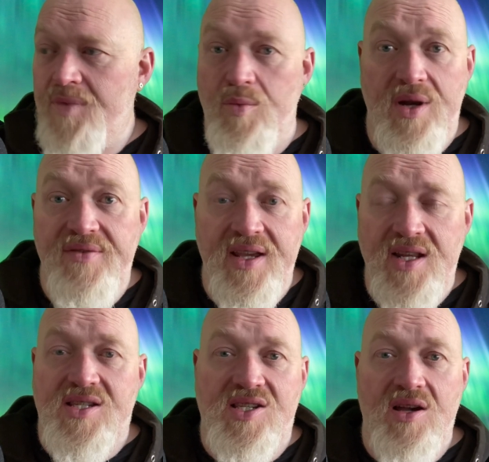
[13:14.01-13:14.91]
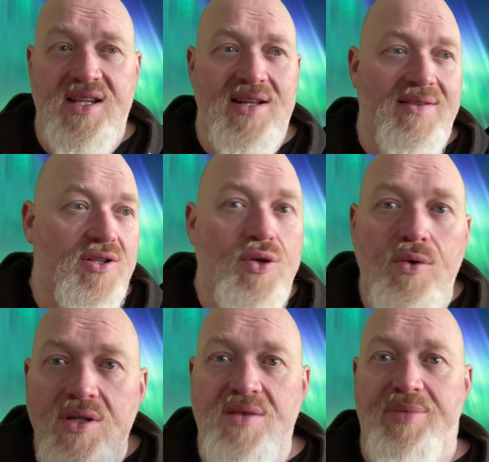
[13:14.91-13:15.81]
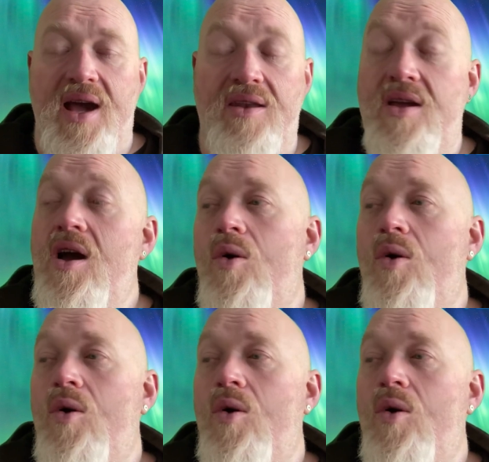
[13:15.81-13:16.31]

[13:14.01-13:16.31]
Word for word: And we're living in a society now that talks about